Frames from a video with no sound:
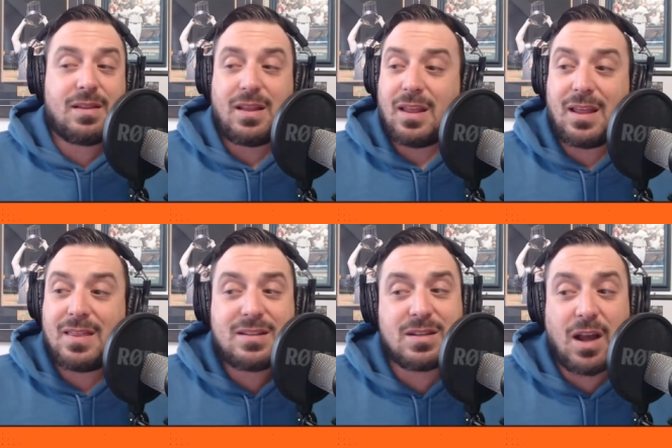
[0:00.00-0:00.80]

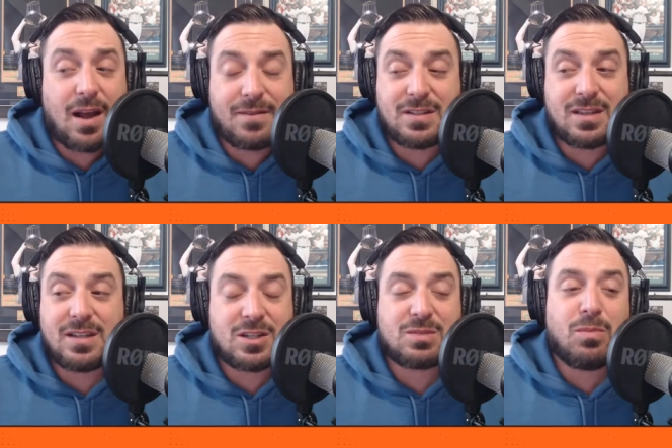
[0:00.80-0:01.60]
this obviously
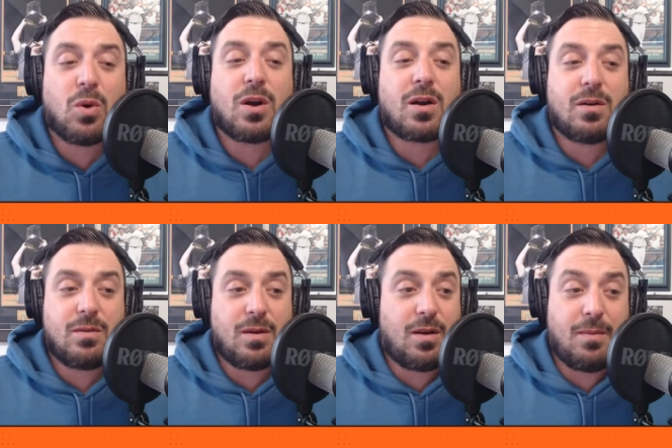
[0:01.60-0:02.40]
is just more
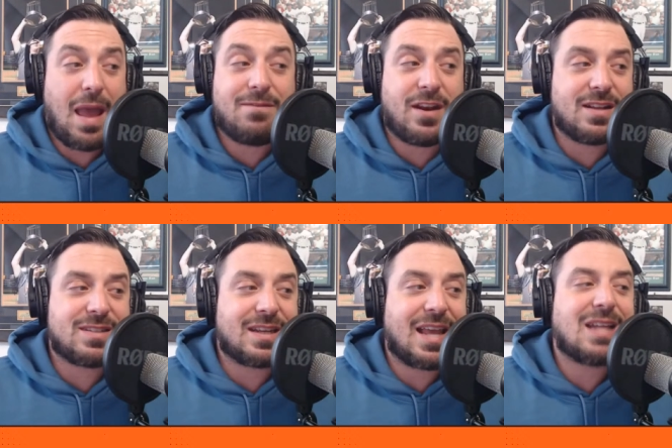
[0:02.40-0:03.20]

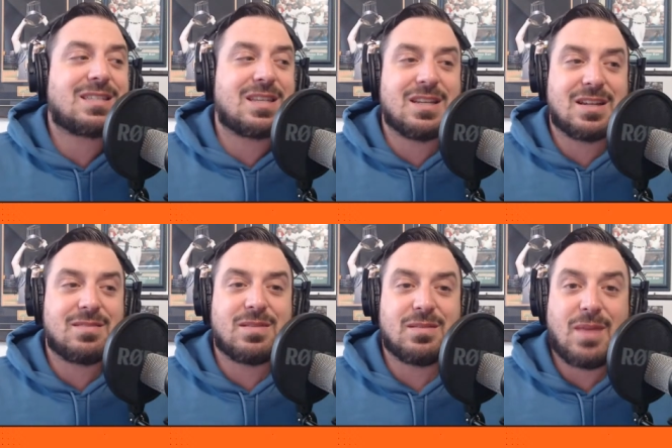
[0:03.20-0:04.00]
evidence against
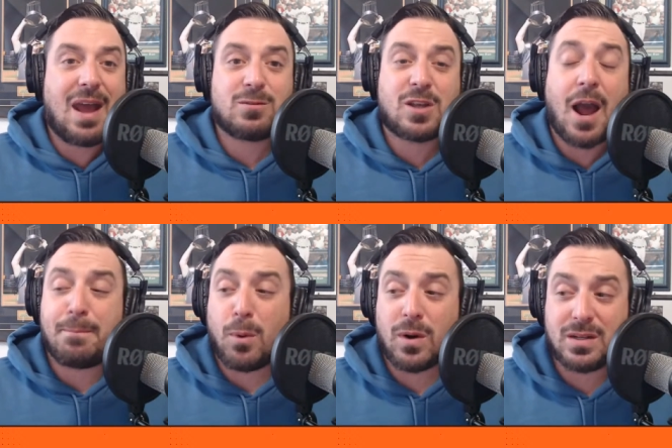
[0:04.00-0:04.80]
the how
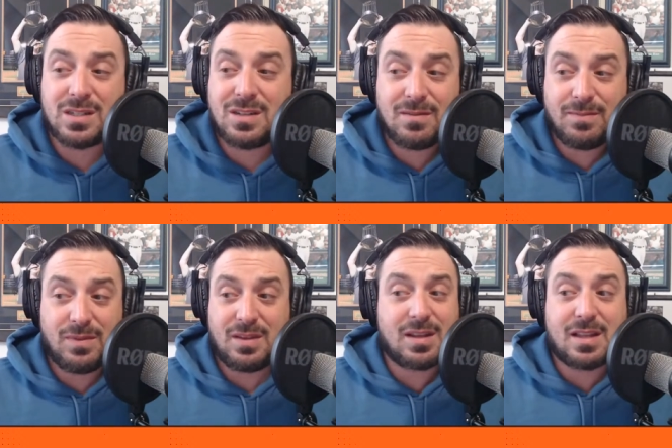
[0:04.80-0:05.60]
Scott Boras
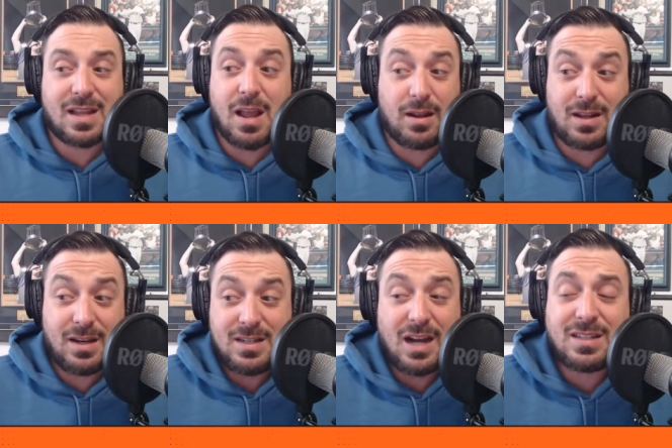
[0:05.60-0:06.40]

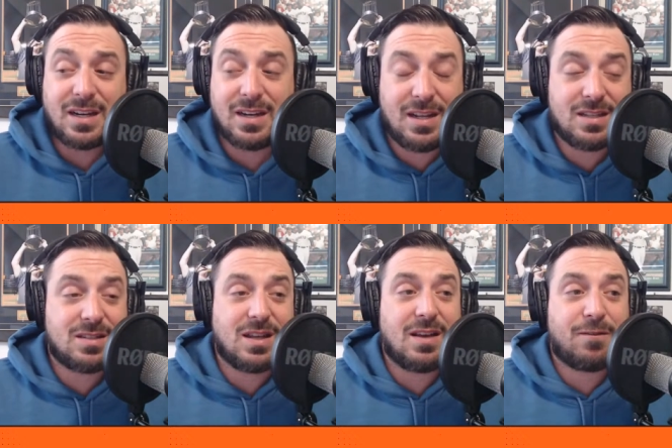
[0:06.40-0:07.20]
conducted
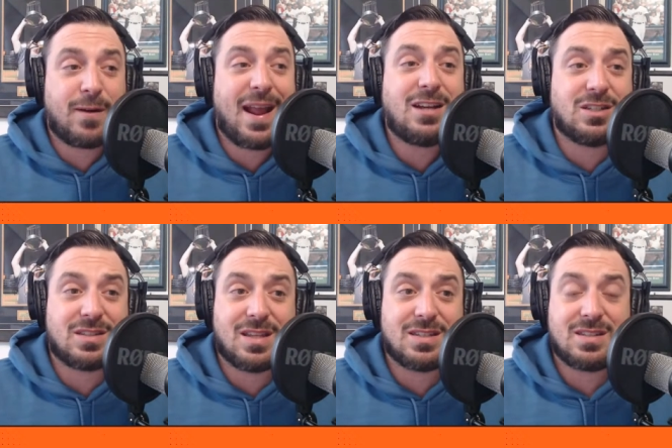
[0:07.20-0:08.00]
his free
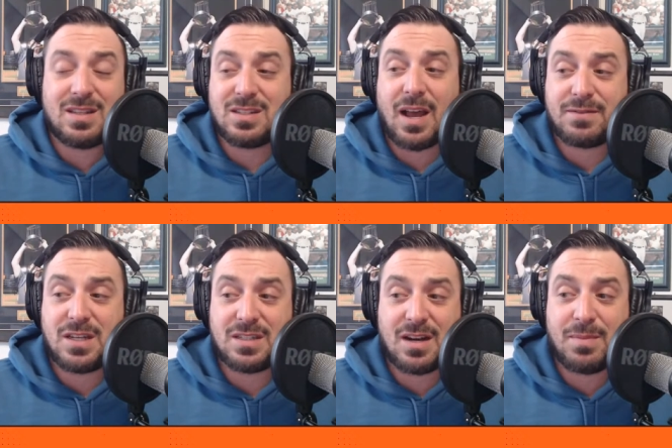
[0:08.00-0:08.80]
agents this
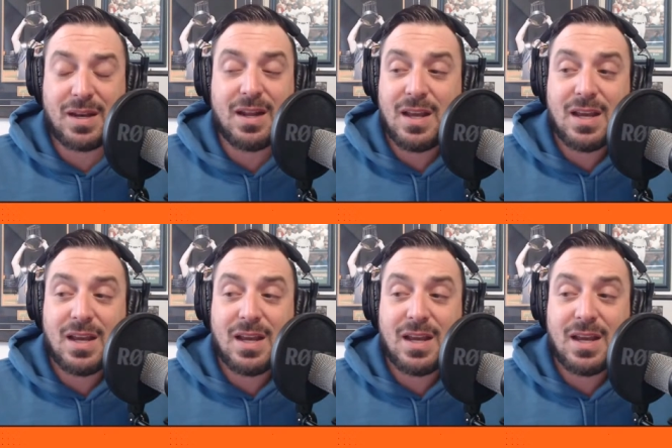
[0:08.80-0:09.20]
offseason. I mean,